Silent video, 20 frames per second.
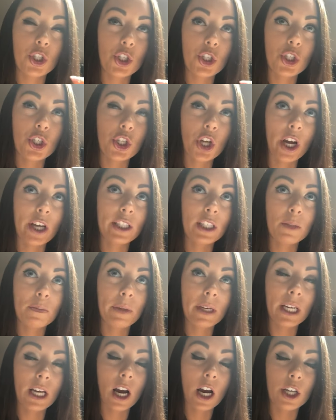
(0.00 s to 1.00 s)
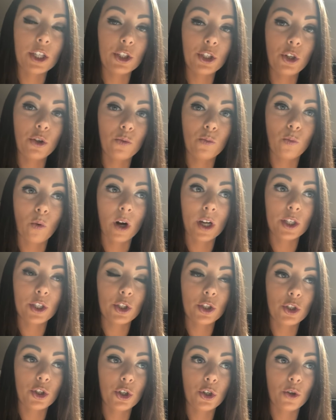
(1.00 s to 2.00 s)
just because you want
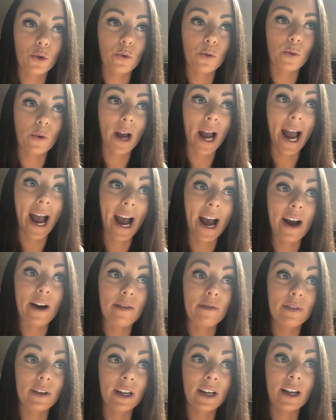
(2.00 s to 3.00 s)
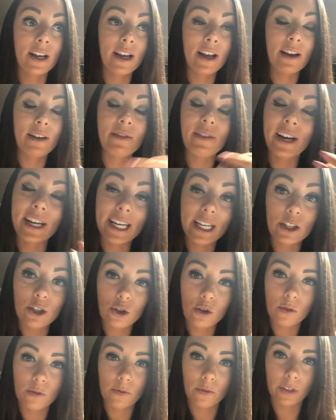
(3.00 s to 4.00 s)
to have financial
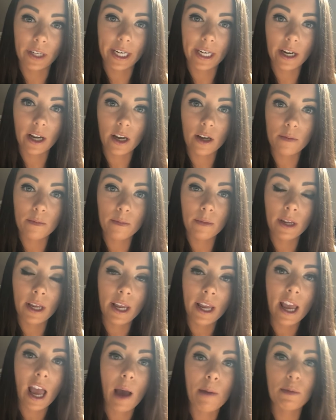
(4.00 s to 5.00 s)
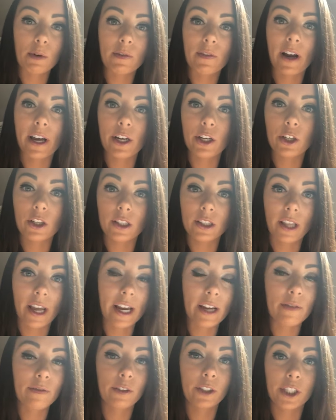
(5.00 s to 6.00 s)
freedom and provide a good
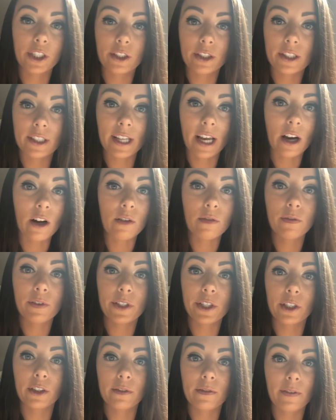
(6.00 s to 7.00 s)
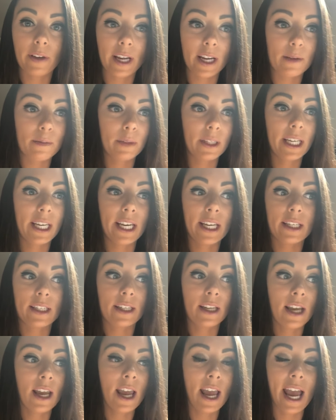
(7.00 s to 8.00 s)
life for yourself and your family
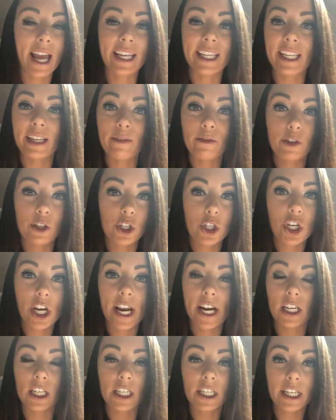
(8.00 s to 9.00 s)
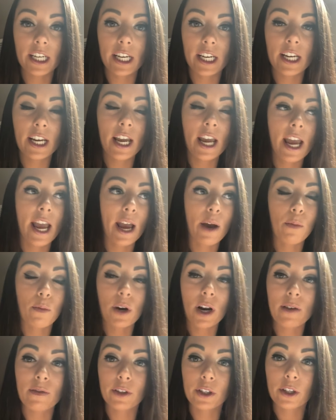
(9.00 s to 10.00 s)
and give to charity and
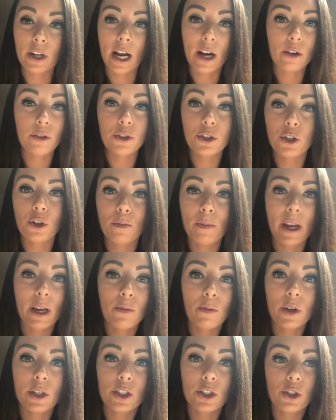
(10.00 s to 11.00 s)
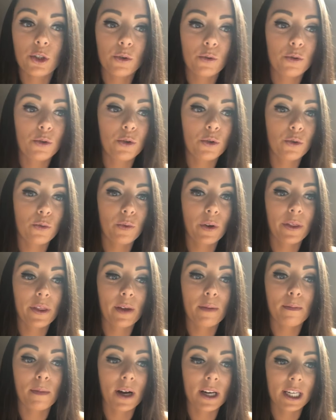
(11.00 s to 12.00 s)
whatever else you may want to do with the
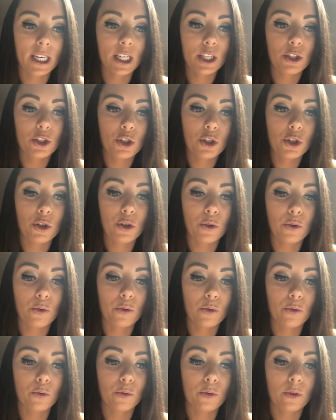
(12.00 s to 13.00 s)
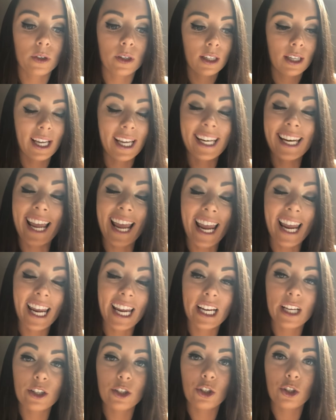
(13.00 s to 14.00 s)
money to
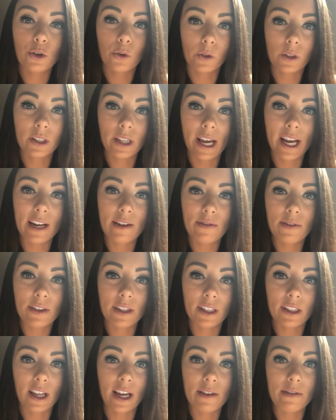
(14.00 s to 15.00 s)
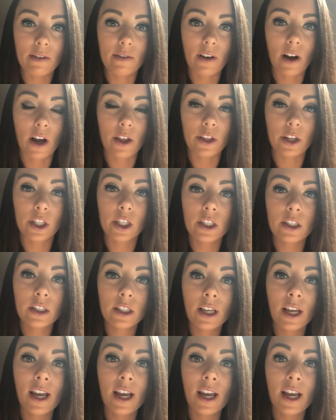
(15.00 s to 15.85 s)
enhance your life and the life of others,